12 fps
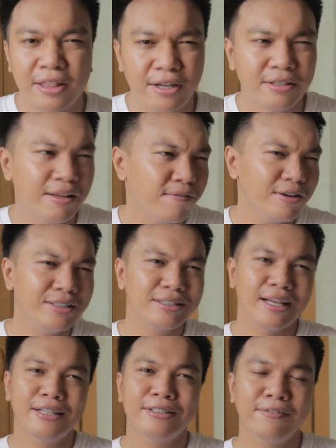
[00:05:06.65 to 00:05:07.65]
There are different
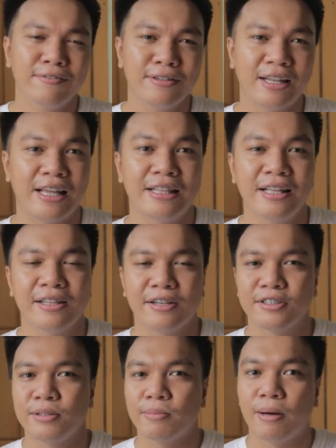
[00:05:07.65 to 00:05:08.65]
styles of trading.
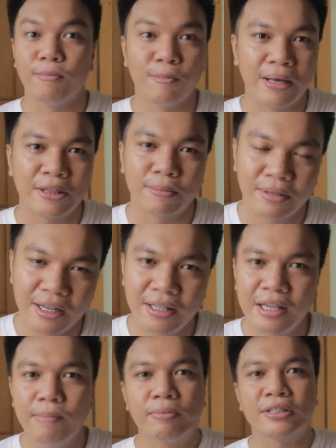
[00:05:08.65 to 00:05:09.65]
There's momentum
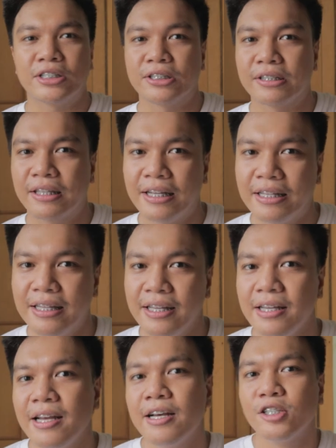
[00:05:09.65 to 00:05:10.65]
trading, position trading,